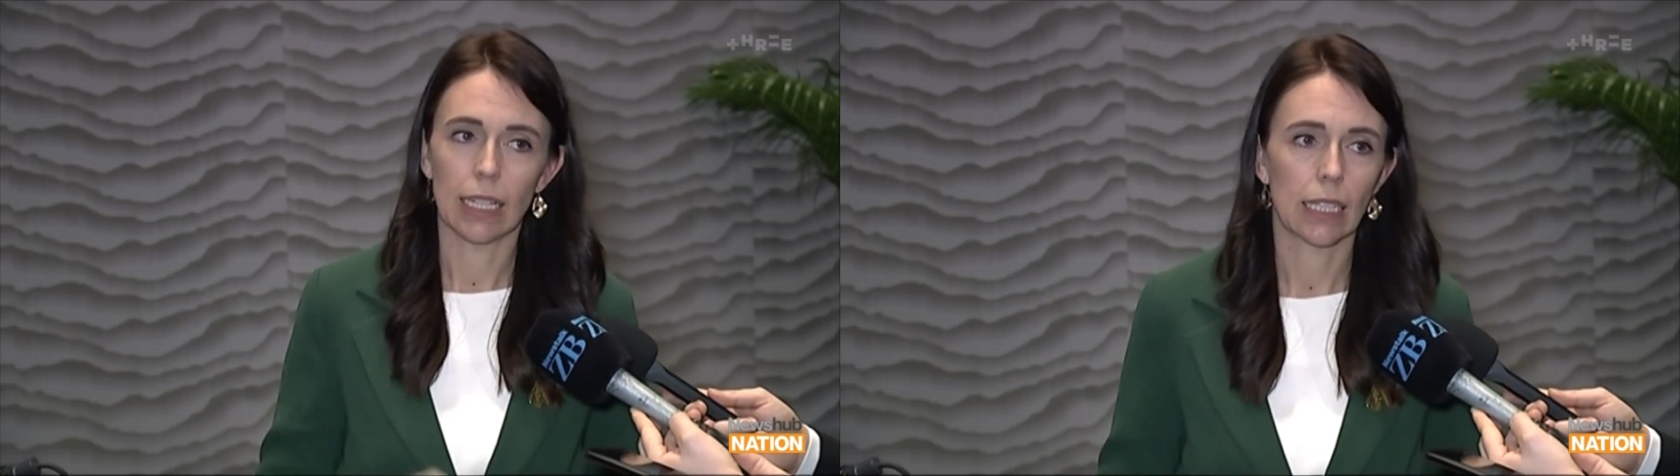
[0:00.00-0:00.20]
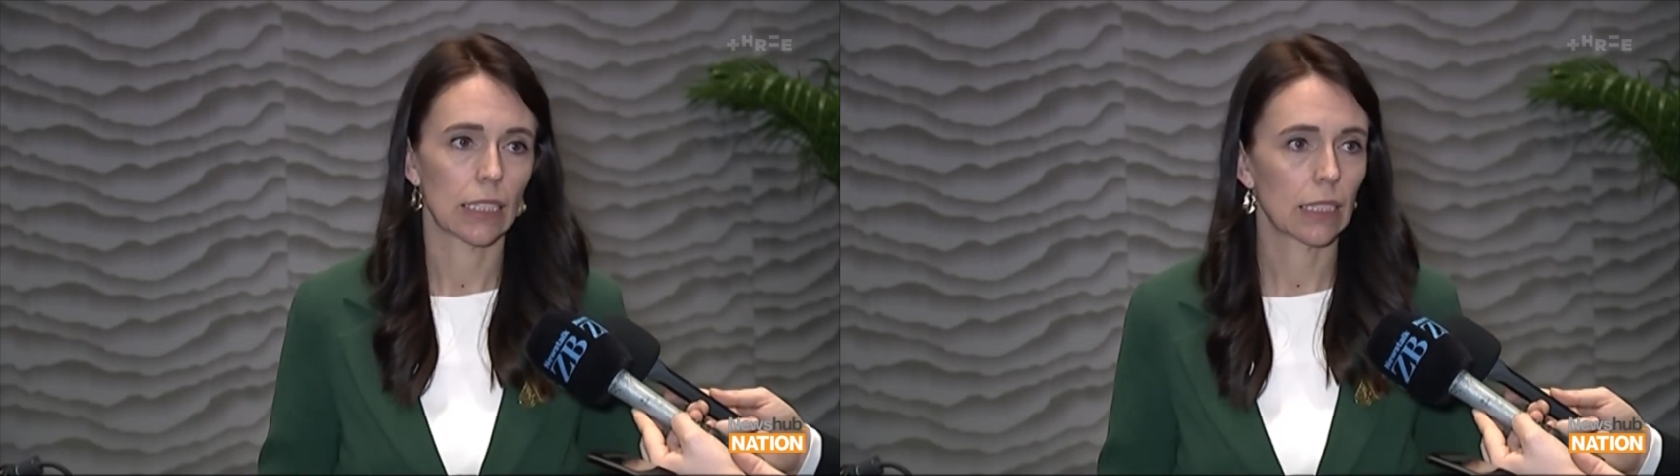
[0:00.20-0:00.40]

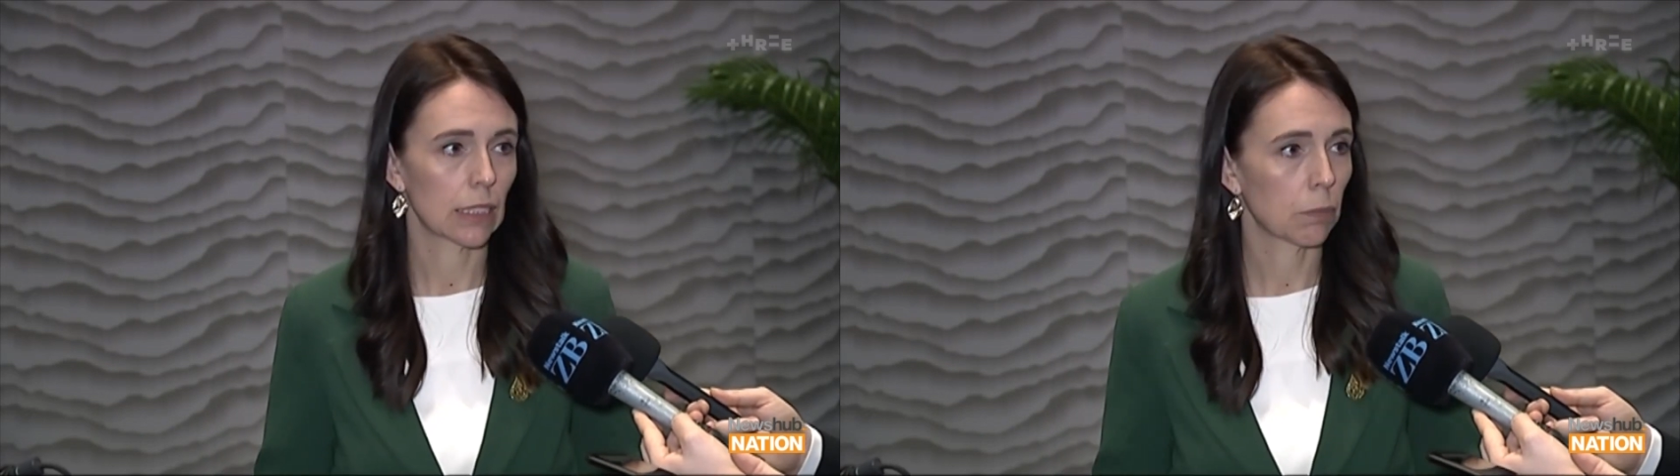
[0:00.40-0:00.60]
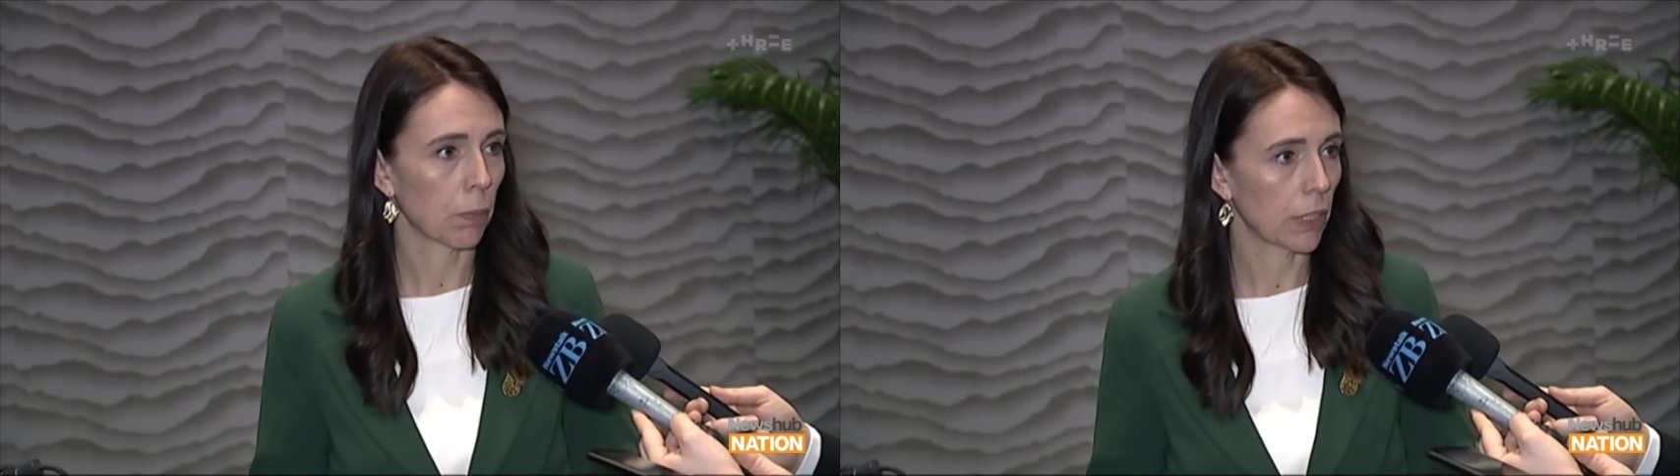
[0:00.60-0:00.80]

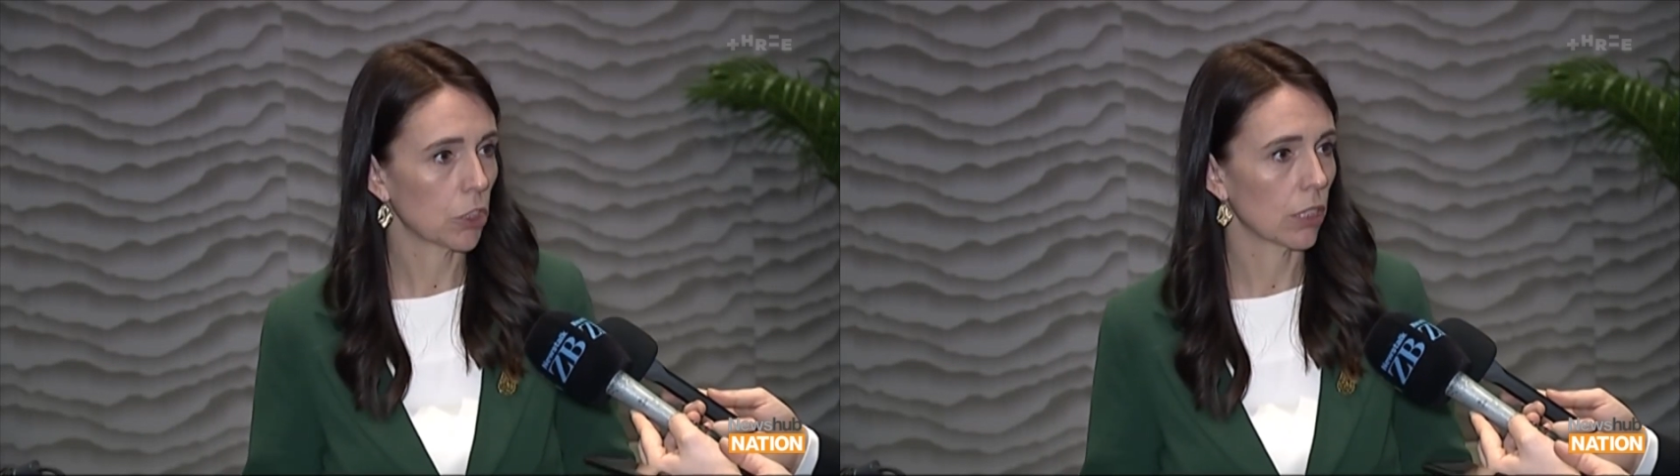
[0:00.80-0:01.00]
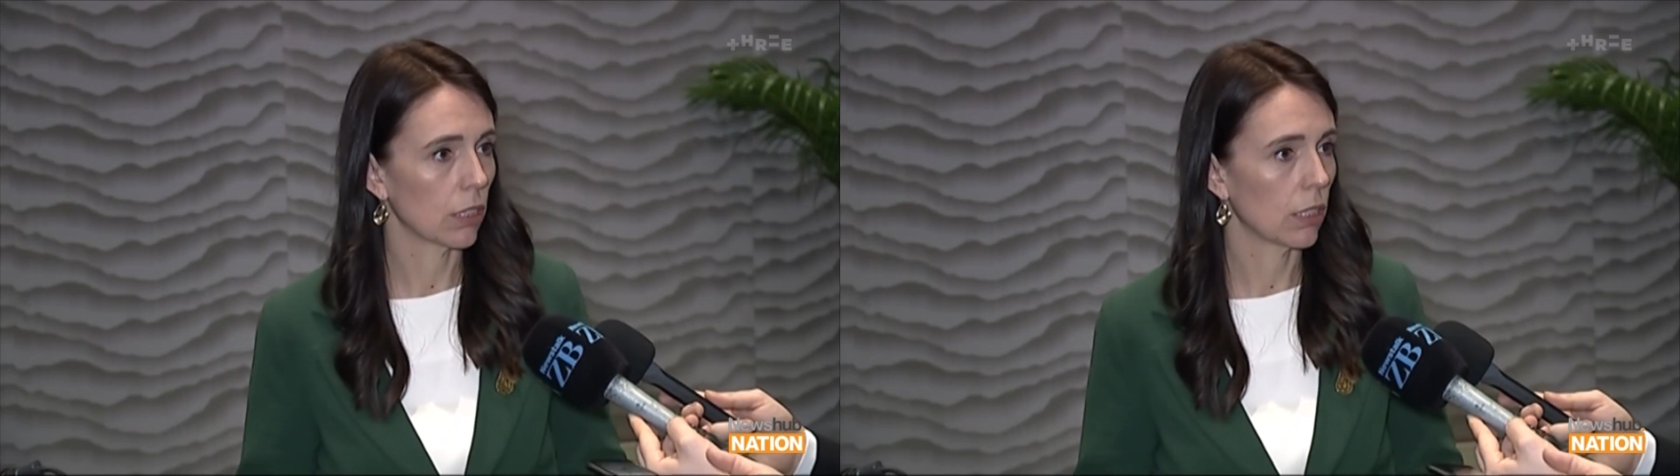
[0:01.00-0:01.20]

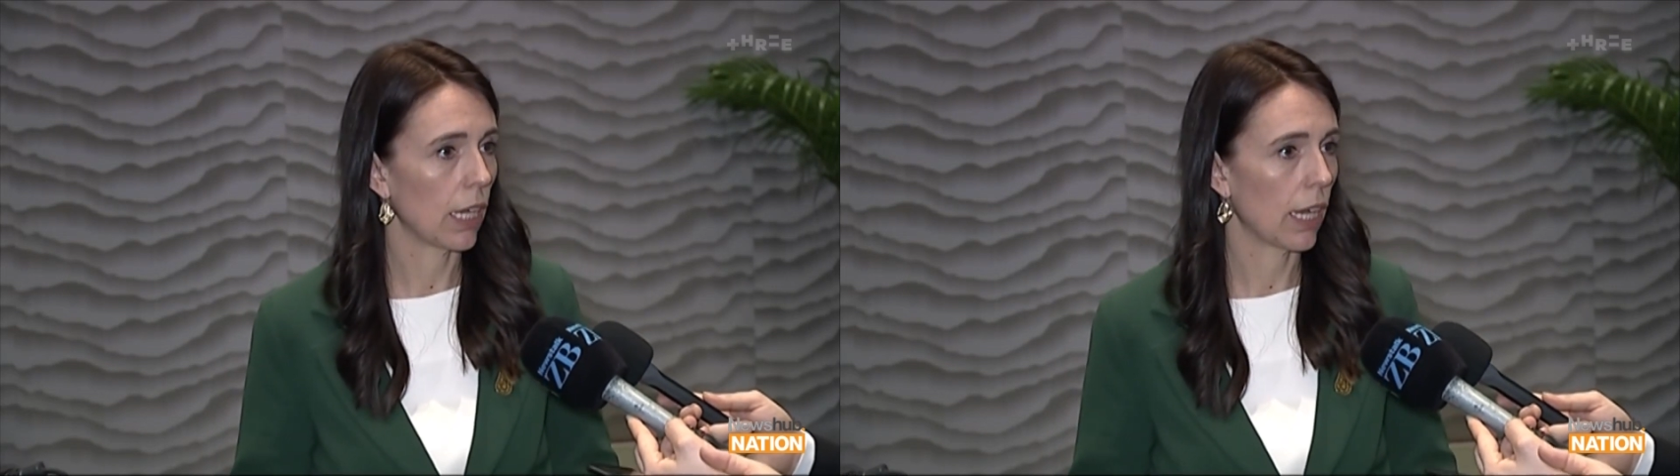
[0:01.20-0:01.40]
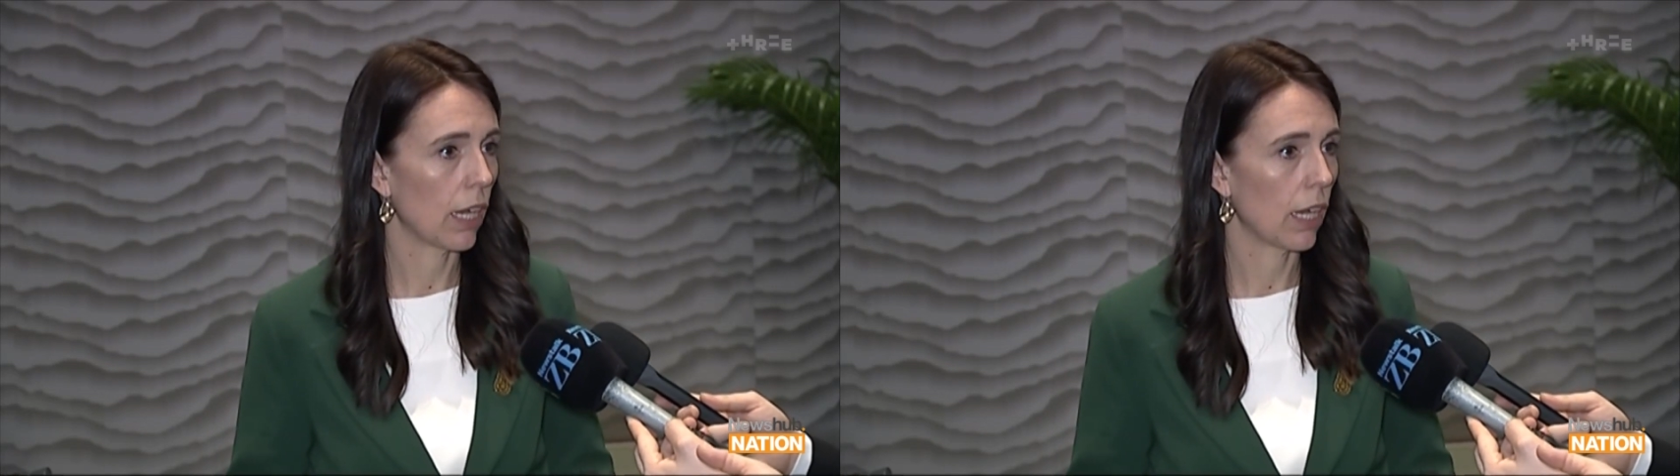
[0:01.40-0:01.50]
expression